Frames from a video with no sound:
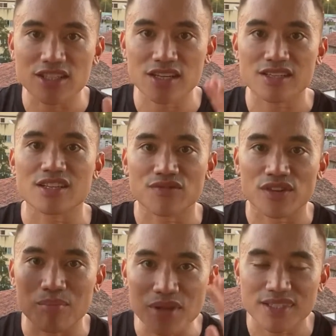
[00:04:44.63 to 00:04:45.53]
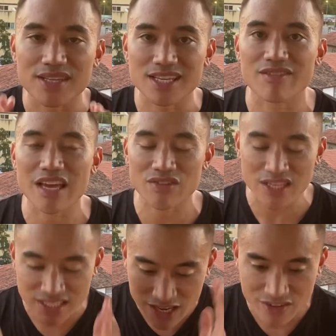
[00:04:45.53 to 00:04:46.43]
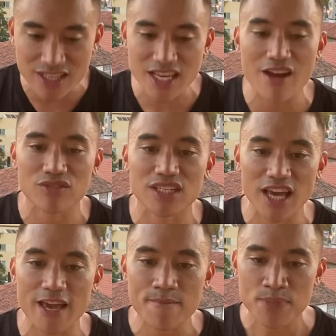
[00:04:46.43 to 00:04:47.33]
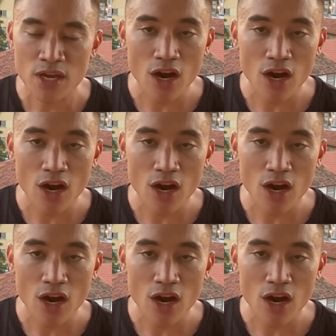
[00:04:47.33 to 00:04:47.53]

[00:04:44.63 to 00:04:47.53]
Jesus for the blessings he's given us every day,